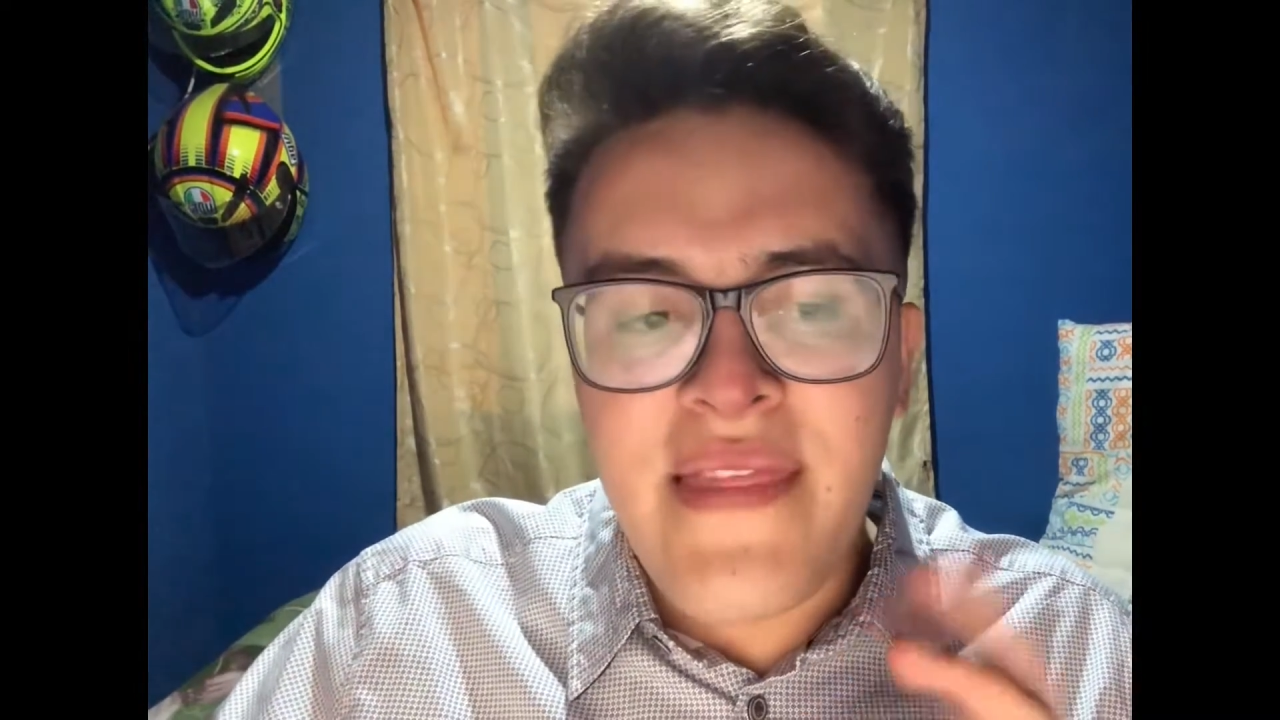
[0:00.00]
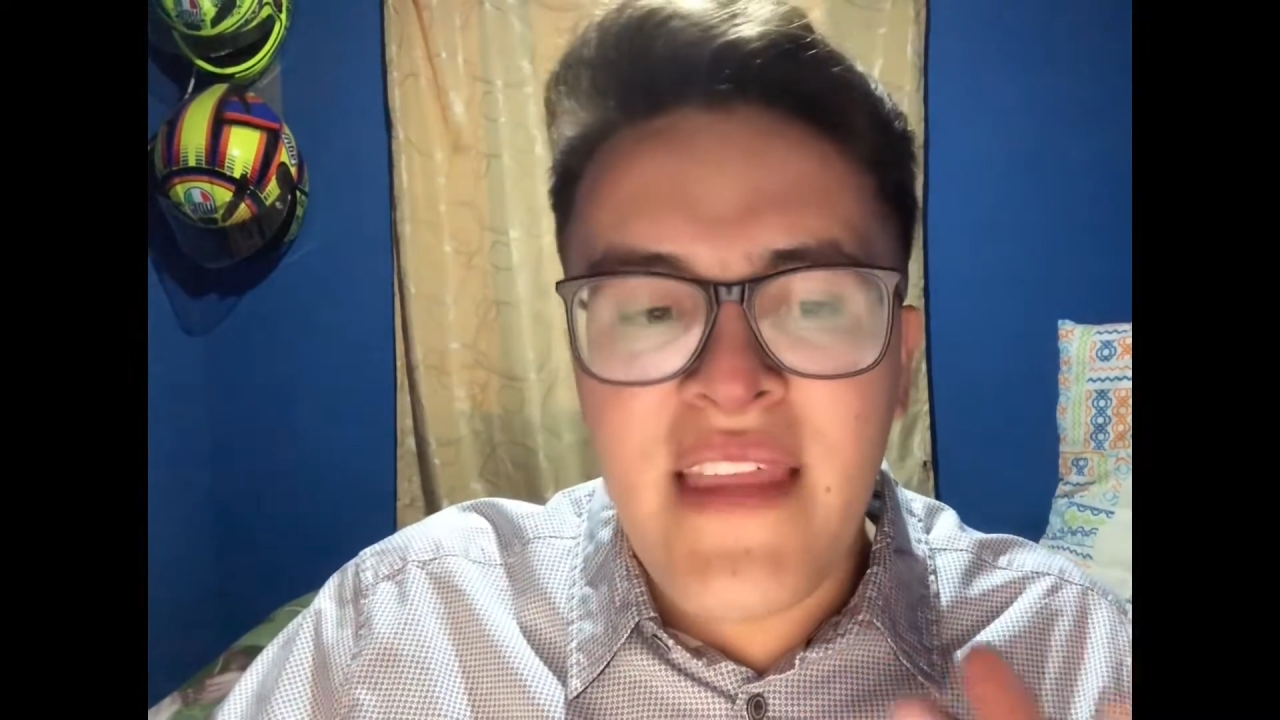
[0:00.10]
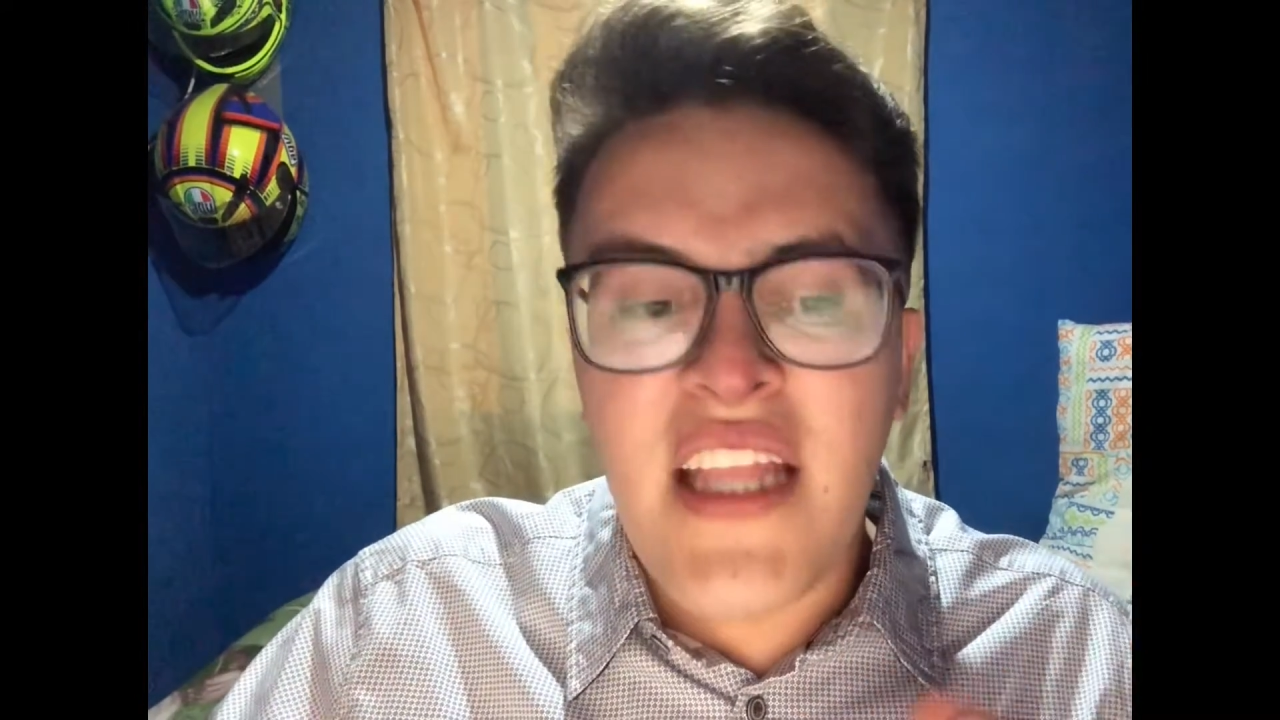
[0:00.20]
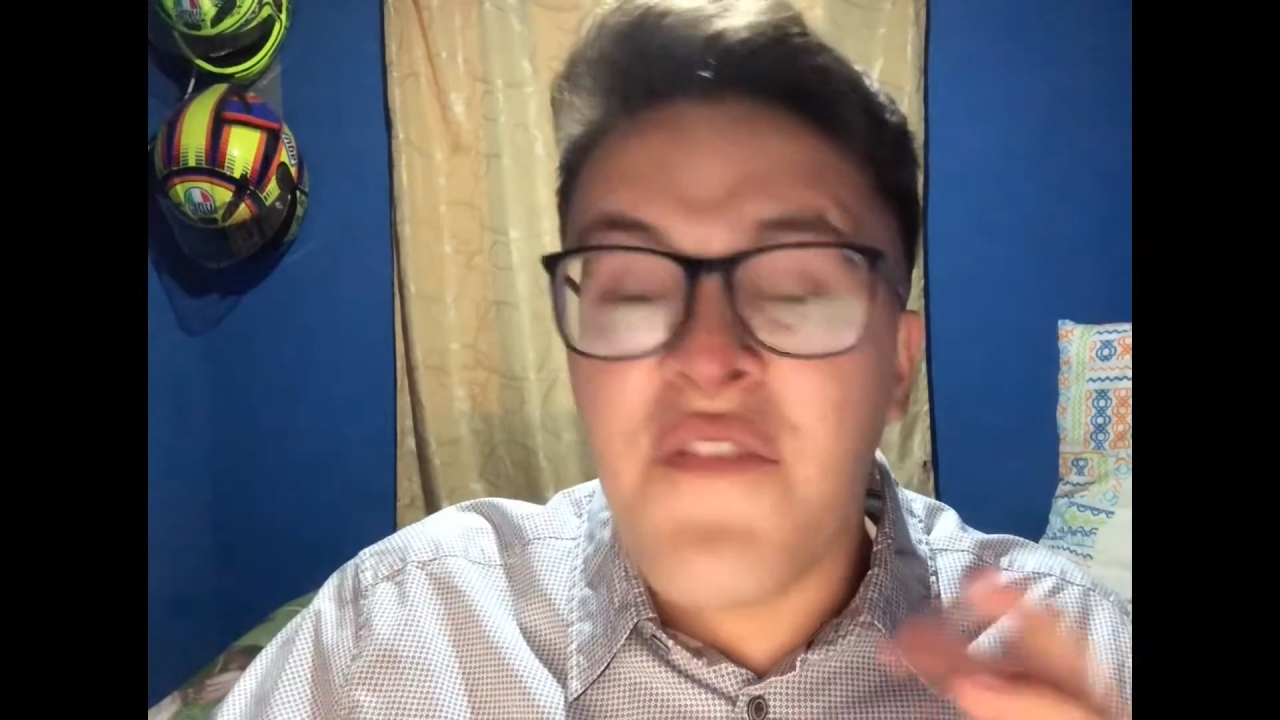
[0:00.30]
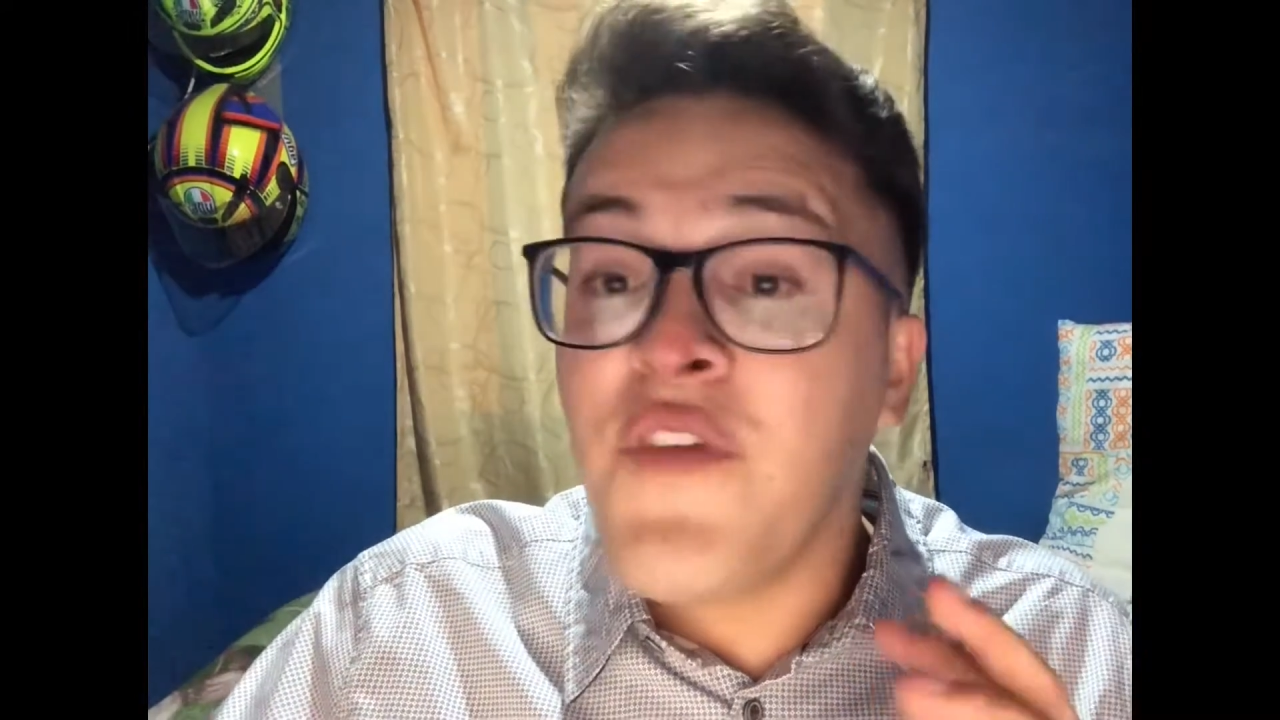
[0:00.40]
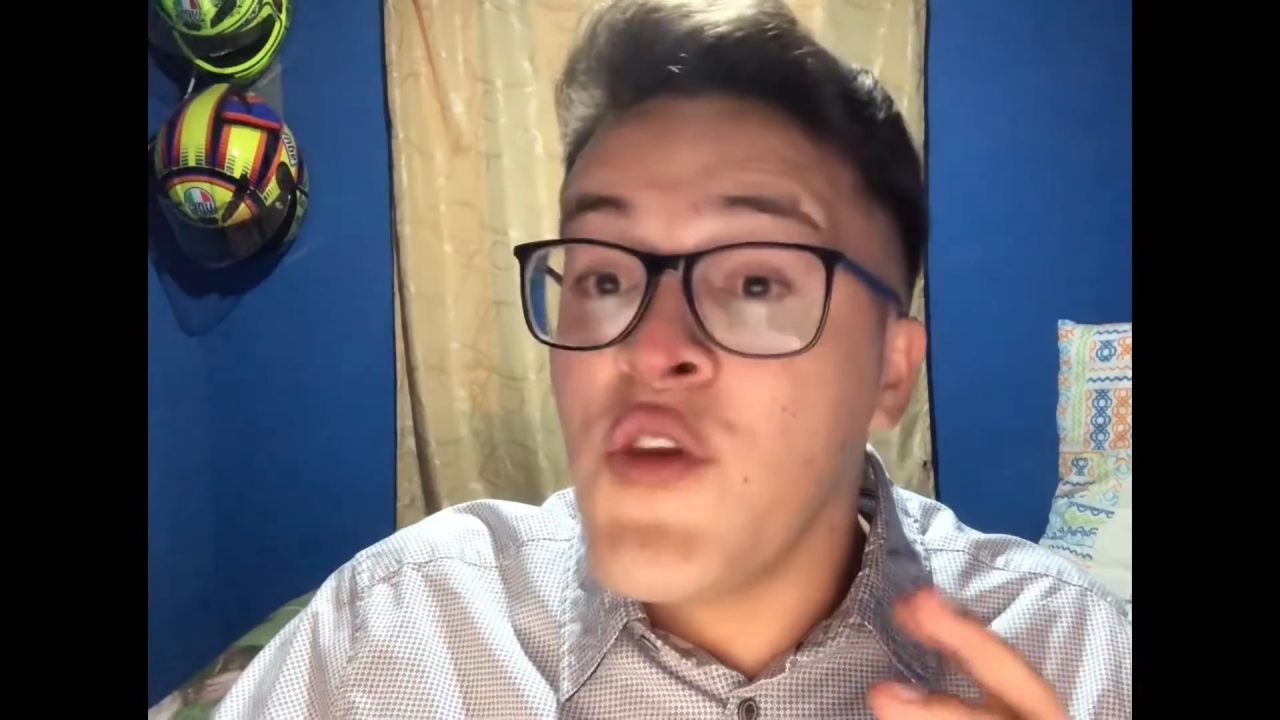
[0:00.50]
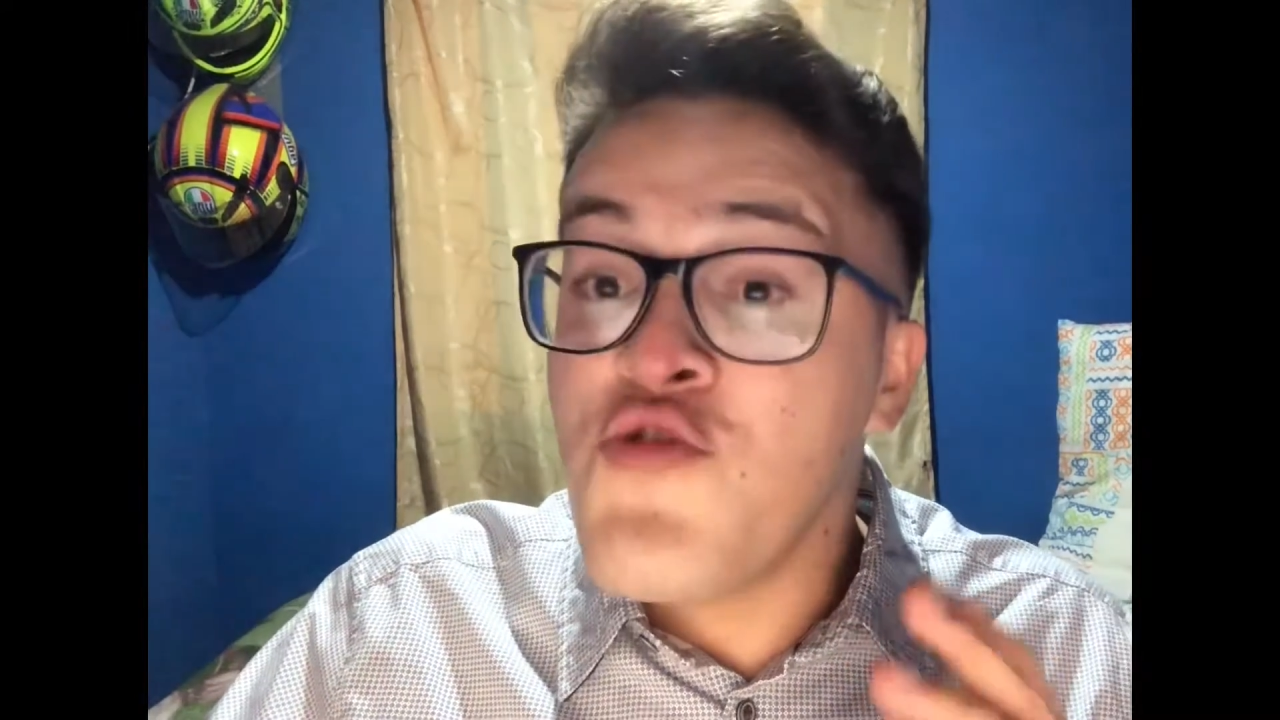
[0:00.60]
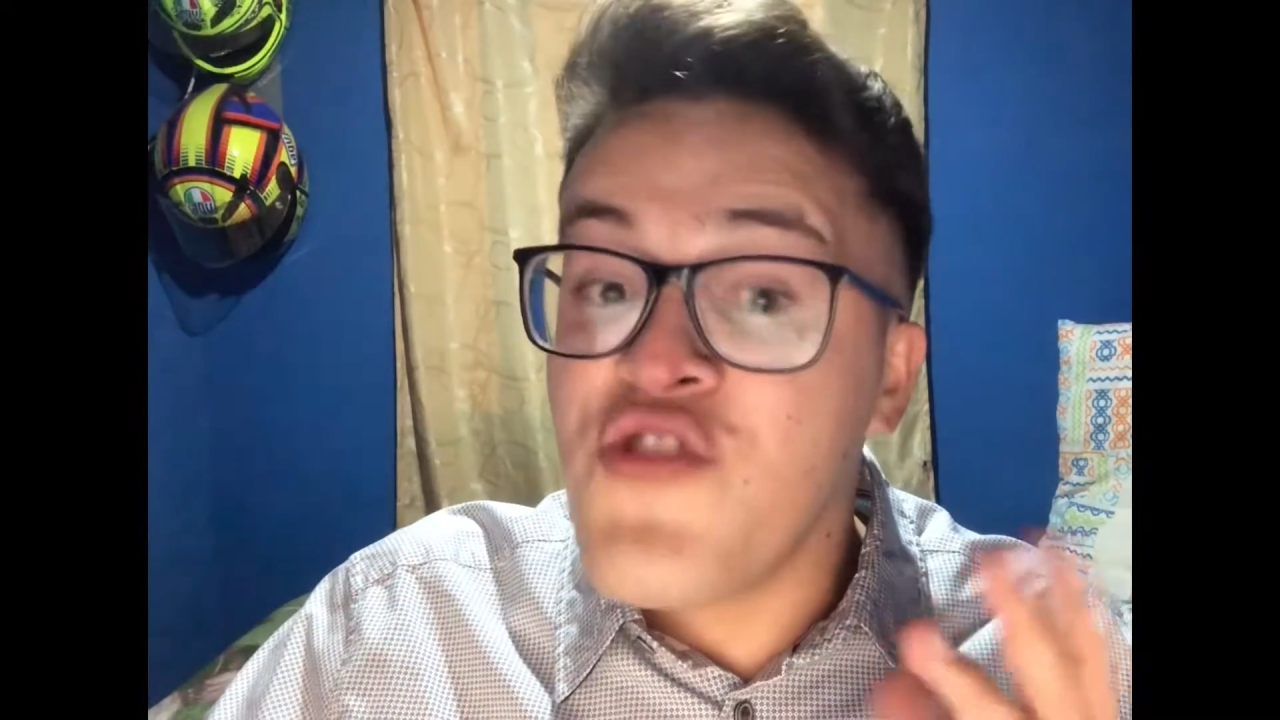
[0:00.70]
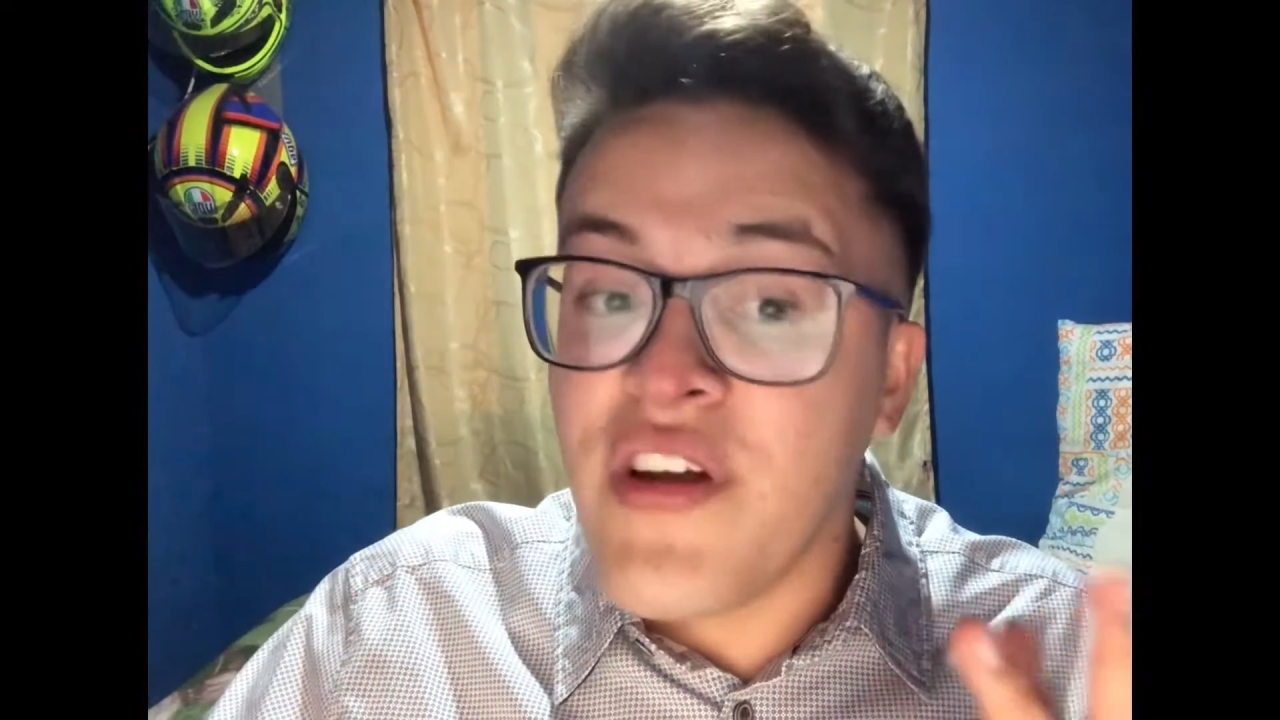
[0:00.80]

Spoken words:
that future